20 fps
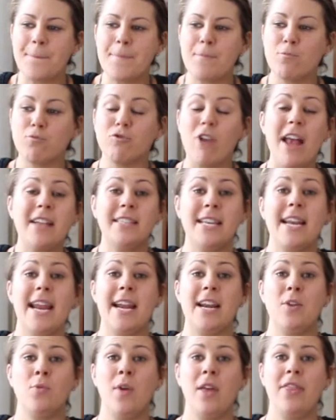
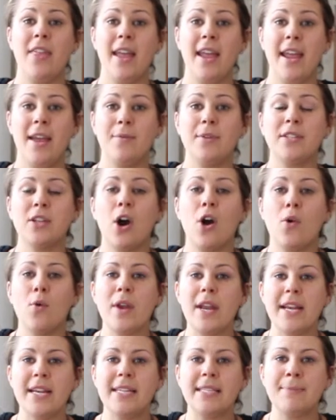resonated with it. It was
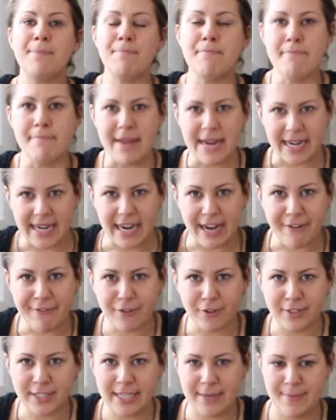always
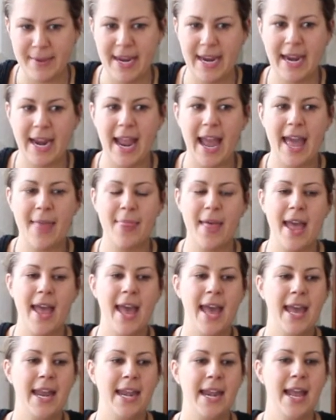meaningful to me. And
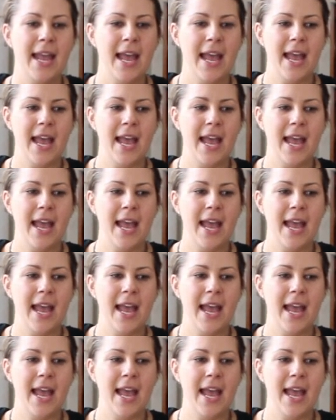then,